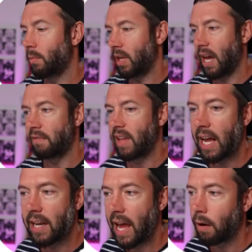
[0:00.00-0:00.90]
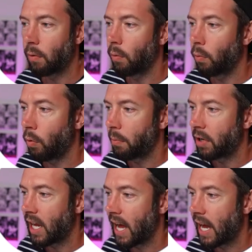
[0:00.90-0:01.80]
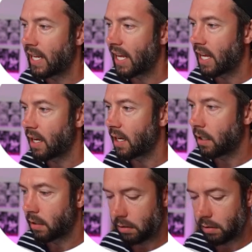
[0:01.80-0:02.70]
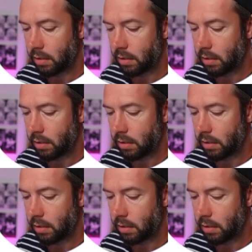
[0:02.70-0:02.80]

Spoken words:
then we have that. Now what I'm going to add here